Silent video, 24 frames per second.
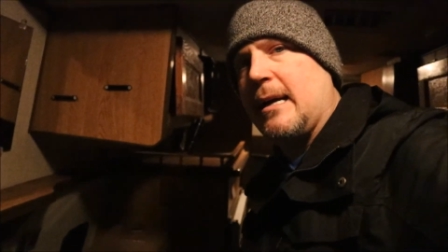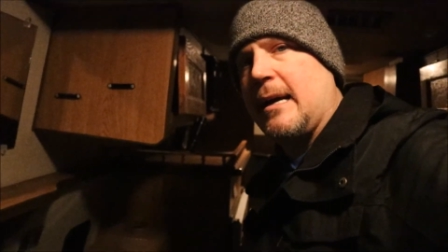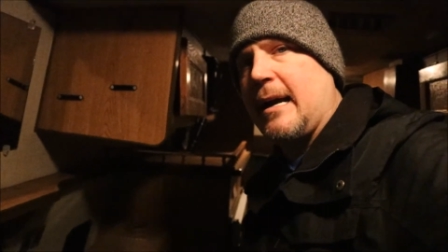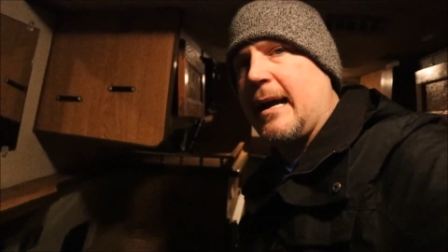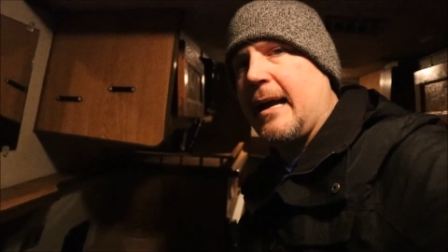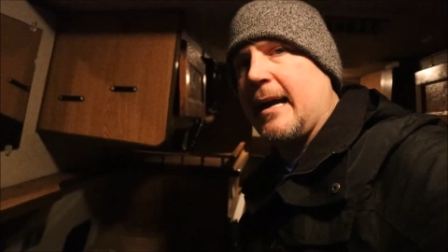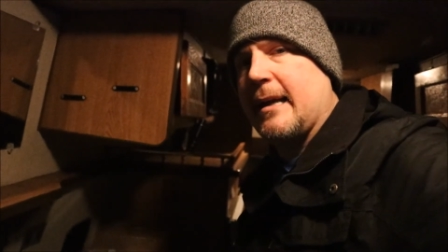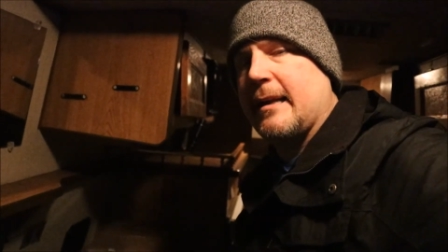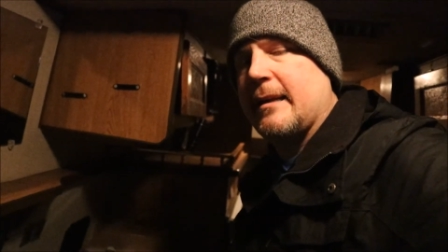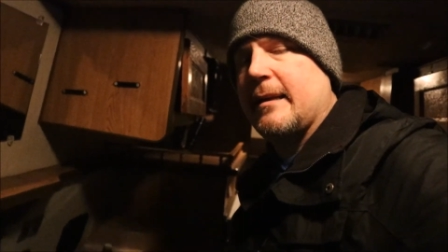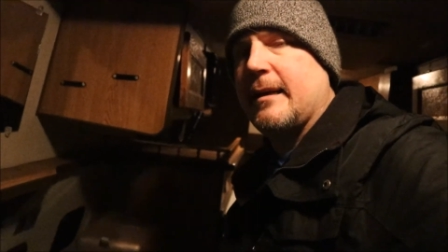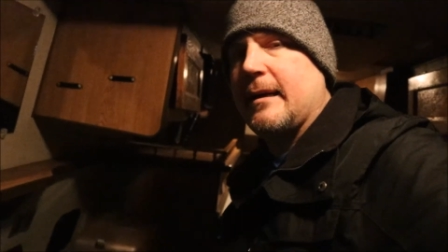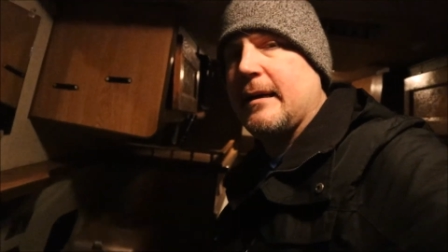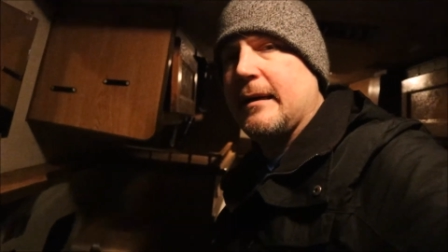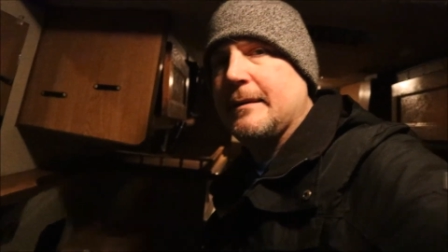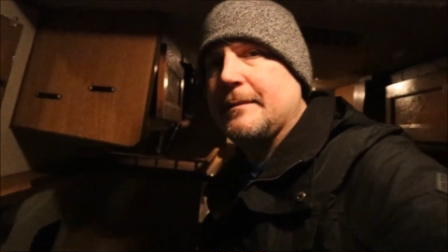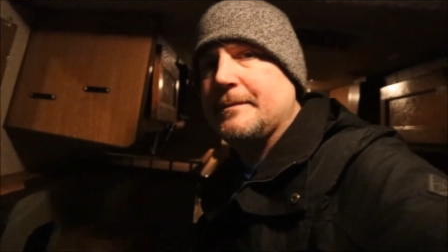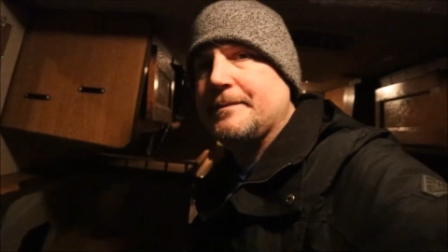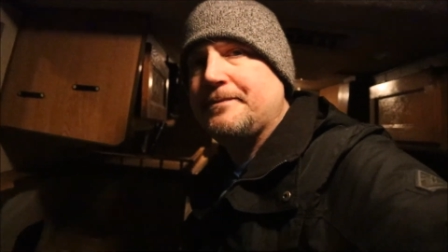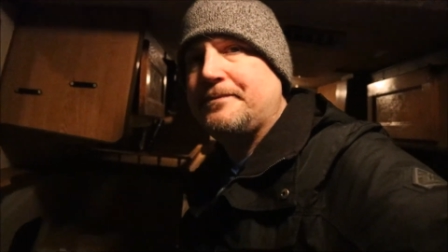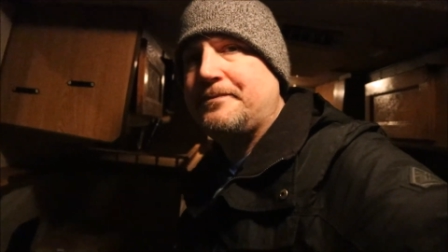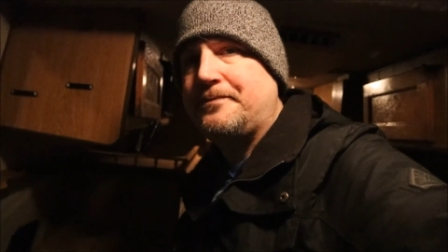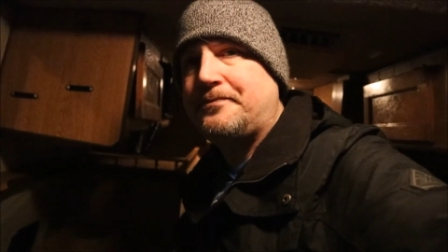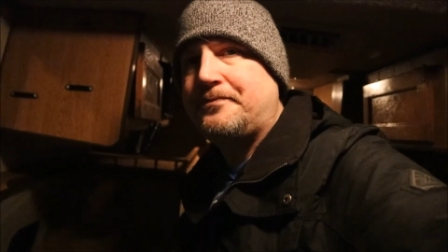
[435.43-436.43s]
And
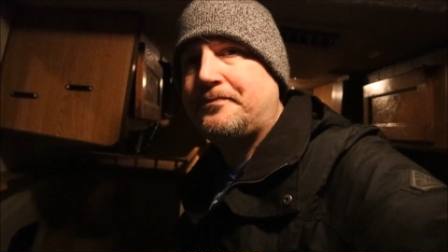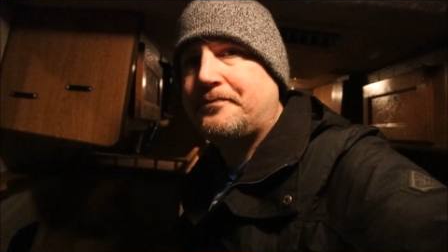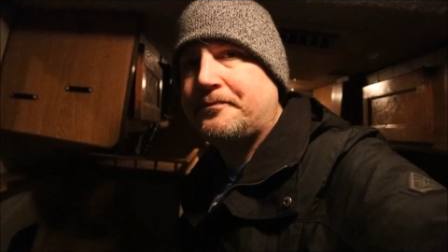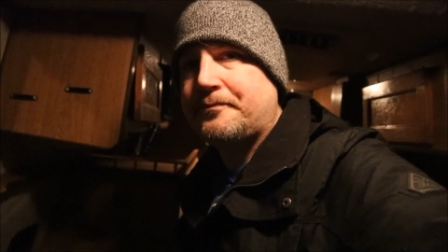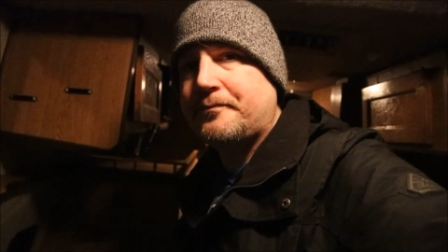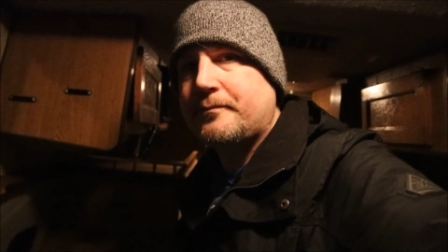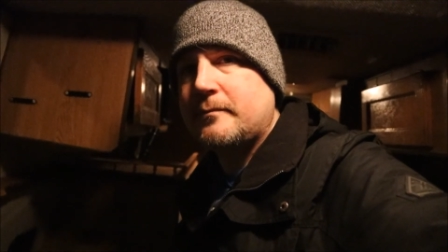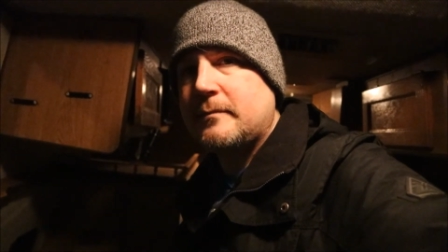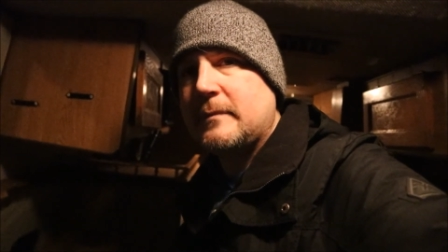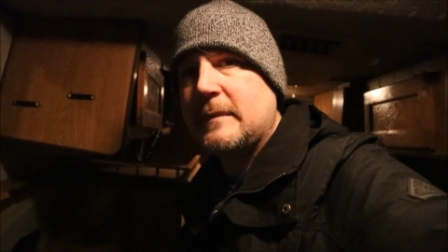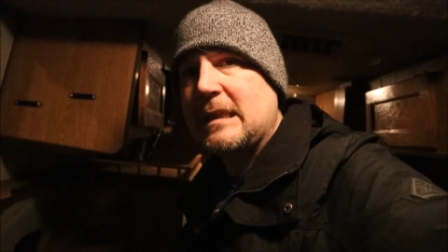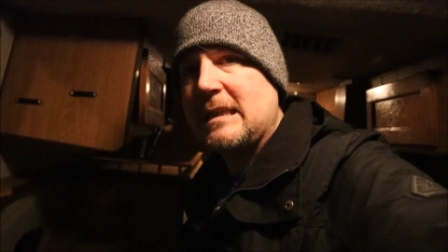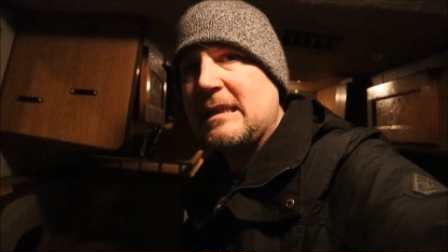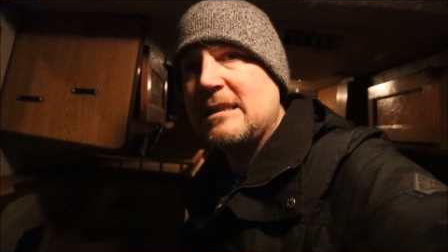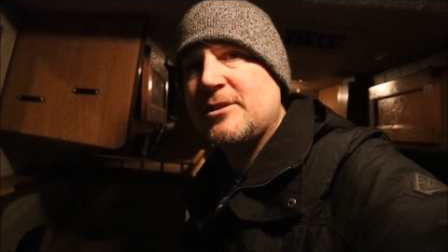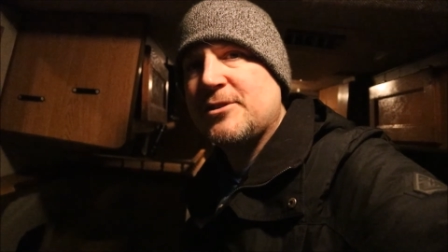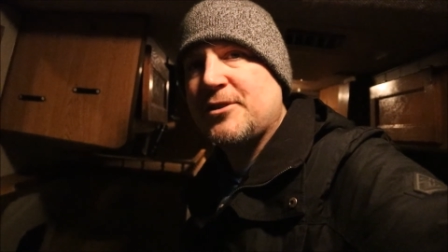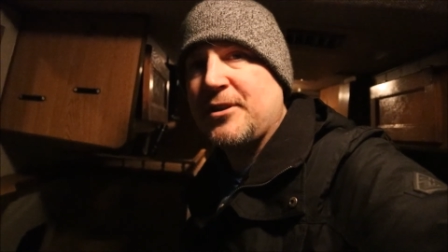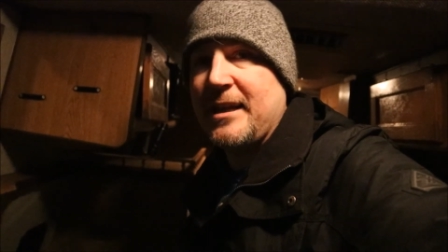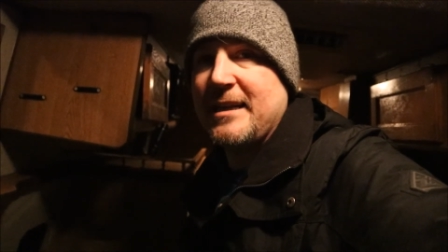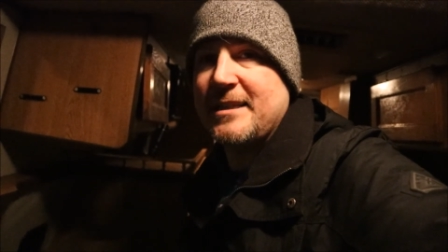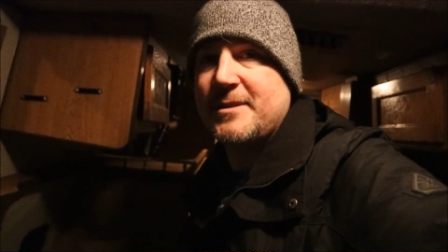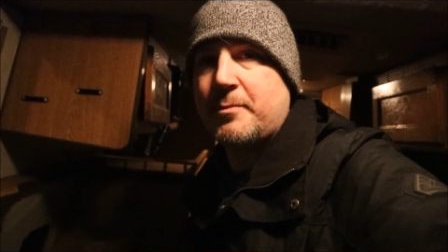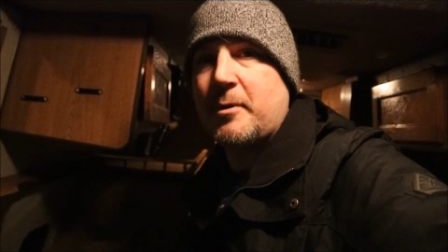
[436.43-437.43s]

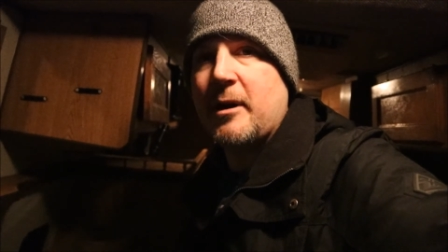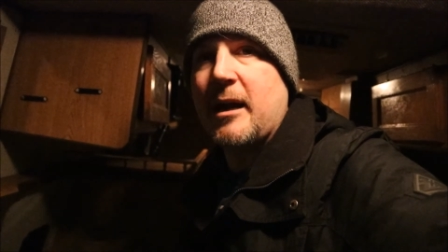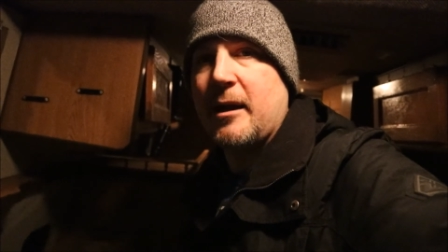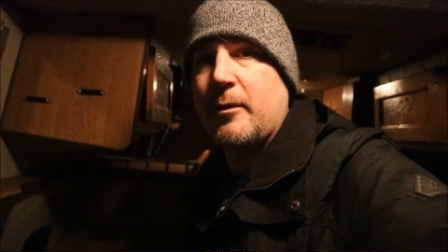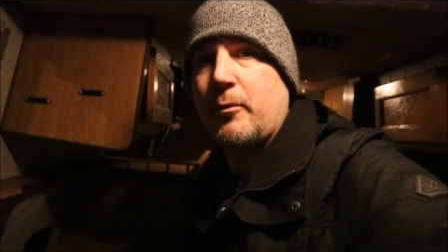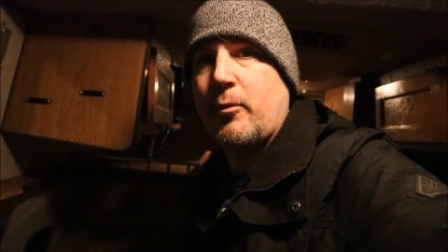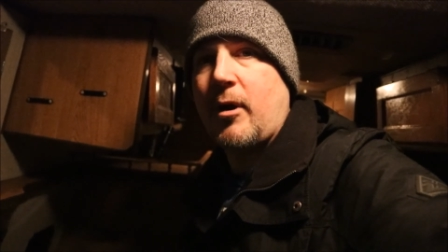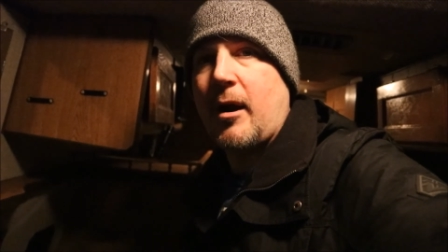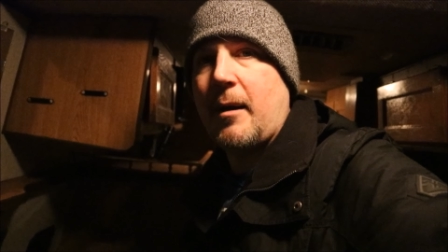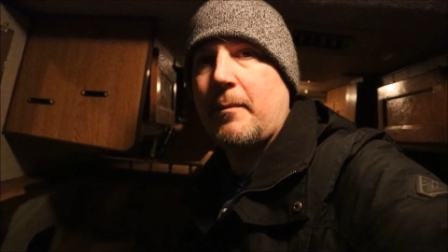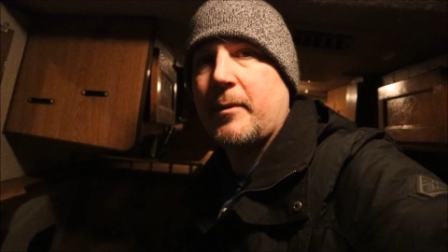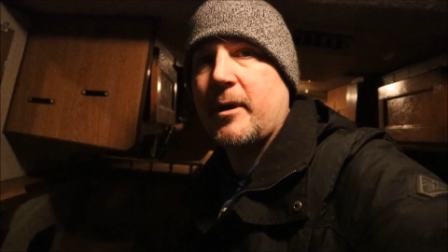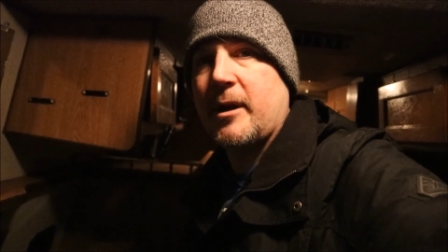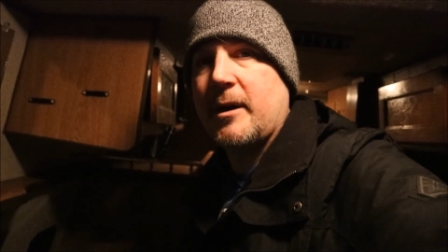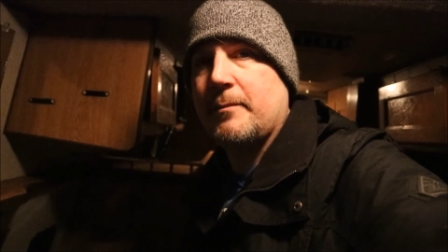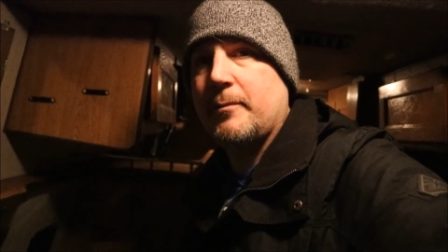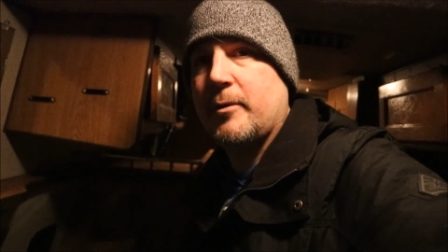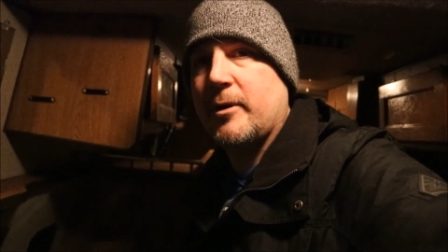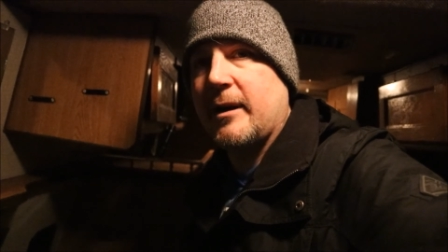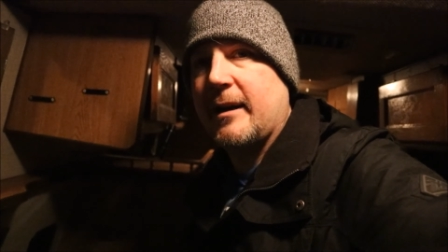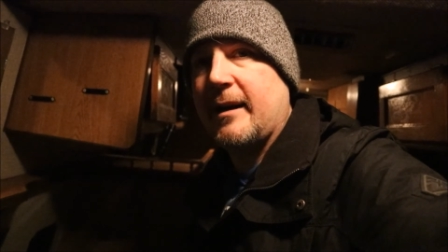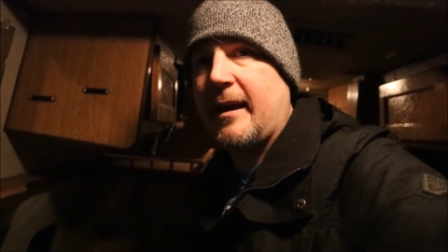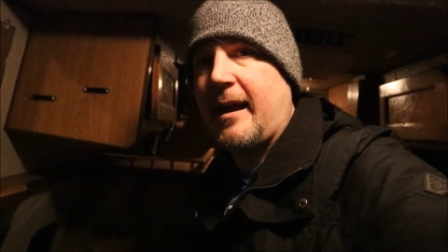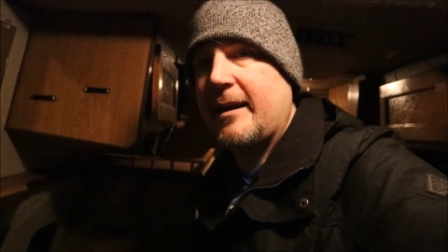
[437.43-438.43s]
so that's probably where I'm going to
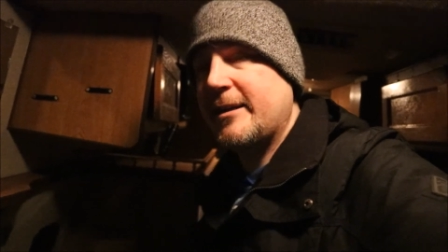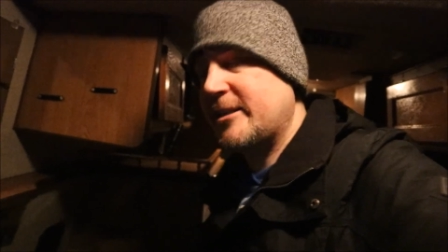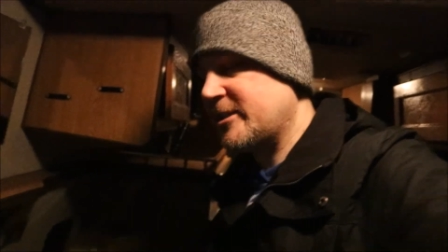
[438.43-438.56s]
put it. I